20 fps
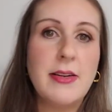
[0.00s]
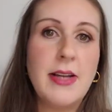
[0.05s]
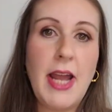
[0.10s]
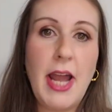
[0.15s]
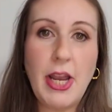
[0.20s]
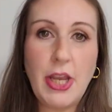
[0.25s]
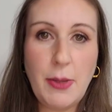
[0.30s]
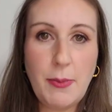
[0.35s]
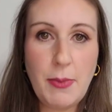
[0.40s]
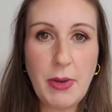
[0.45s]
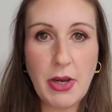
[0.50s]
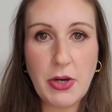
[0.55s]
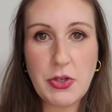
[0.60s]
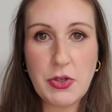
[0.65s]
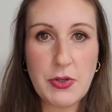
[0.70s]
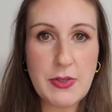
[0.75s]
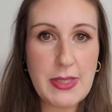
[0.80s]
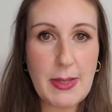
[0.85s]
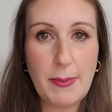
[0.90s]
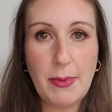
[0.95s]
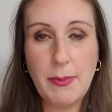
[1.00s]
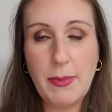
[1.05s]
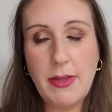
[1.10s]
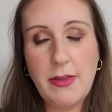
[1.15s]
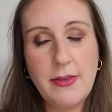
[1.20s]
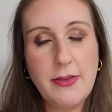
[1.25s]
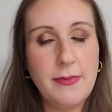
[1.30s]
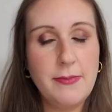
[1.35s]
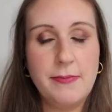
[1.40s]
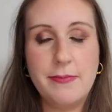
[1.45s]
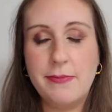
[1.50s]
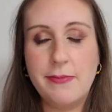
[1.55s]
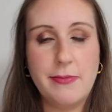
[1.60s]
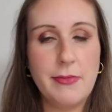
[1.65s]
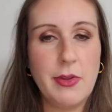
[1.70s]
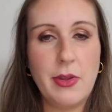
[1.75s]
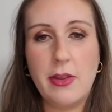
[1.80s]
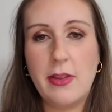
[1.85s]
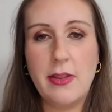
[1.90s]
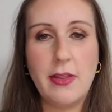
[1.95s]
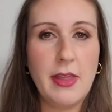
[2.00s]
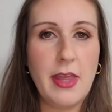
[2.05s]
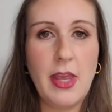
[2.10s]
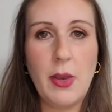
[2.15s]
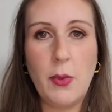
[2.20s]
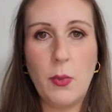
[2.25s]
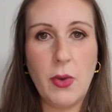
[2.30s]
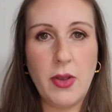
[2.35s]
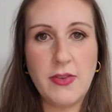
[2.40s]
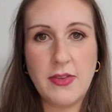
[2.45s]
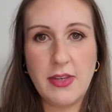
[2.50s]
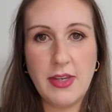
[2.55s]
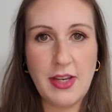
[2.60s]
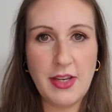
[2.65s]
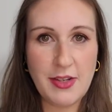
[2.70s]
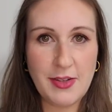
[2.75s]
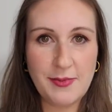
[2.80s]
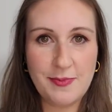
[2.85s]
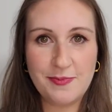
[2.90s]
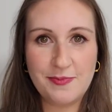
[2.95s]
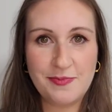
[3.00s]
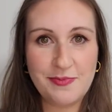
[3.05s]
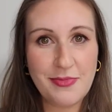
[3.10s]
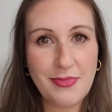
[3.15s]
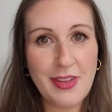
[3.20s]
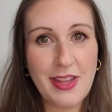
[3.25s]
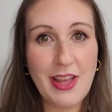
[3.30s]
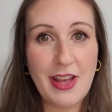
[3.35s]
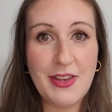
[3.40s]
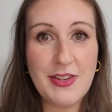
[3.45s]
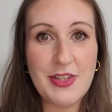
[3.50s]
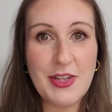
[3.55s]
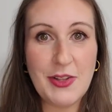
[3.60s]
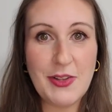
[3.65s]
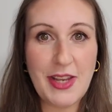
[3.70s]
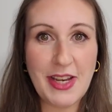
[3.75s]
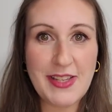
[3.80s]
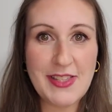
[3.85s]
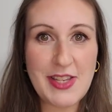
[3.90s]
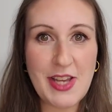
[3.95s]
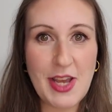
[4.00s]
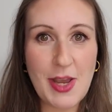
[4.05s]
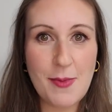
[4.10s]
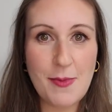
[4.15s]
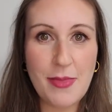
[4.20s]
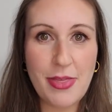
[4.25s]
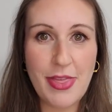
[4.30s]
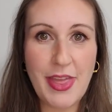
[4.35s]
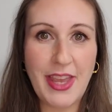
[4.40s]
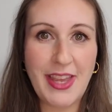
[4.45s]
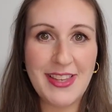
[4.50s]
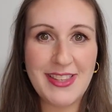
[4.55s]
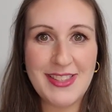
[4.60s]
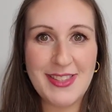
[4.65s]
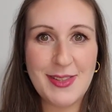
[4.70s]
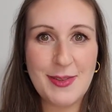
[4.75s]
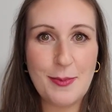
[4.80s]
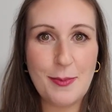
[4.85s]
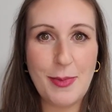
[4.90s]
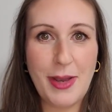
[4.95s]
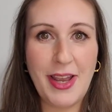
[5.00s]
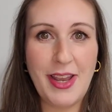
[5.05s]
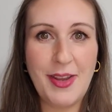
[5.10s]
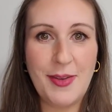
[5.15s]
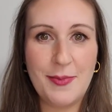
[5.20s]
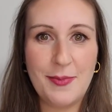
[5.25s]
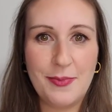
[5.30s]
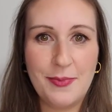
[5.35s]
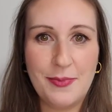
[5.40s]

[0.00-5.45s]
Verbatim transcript: acupuncture and supplements, it wasn't it. Until next time, thanks. Bye.